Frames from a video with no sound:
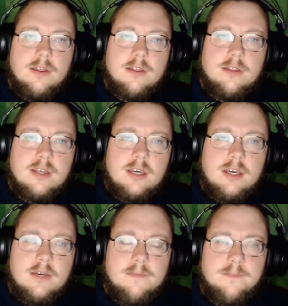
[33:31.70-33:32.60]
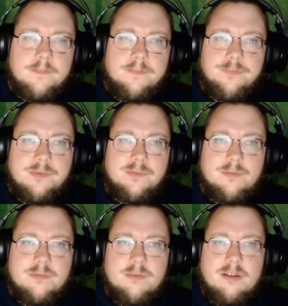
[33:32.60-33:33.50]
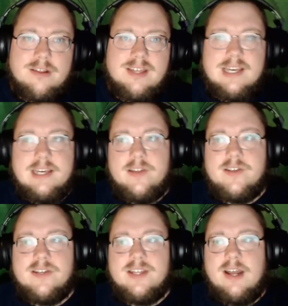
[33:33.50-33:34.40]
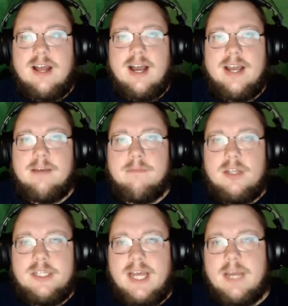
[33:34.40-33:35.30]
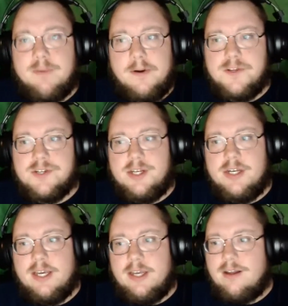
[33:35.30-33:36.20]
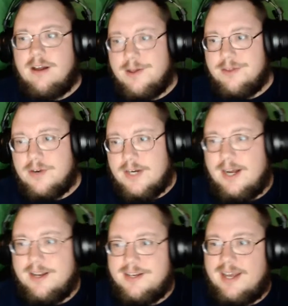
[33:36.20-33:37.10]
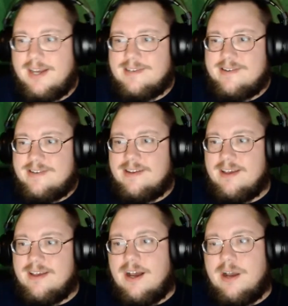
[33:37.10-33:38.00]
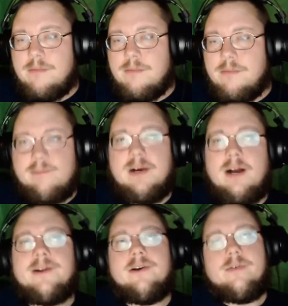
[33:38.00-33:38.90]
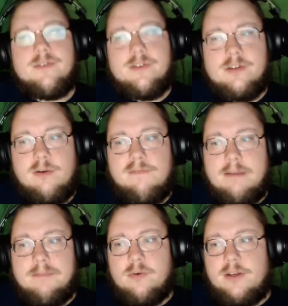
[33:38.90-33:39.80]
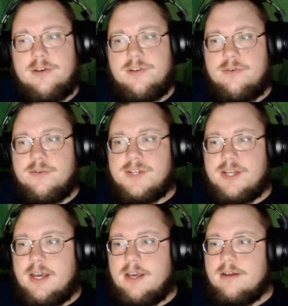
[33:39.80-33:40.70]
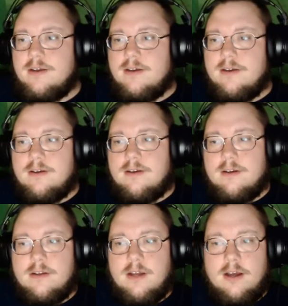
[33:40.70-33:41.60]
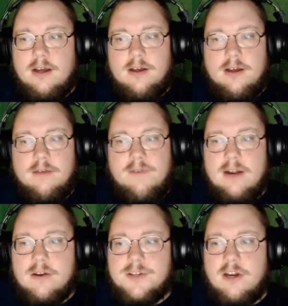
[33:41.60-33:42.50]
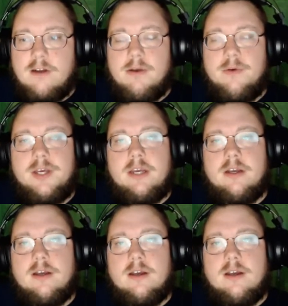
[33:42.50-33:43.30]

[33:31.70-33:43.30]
The thing is, is that I am a layperson in other contexts. I'm not a Paco. So if I'm going to say uh, a fire ceremony,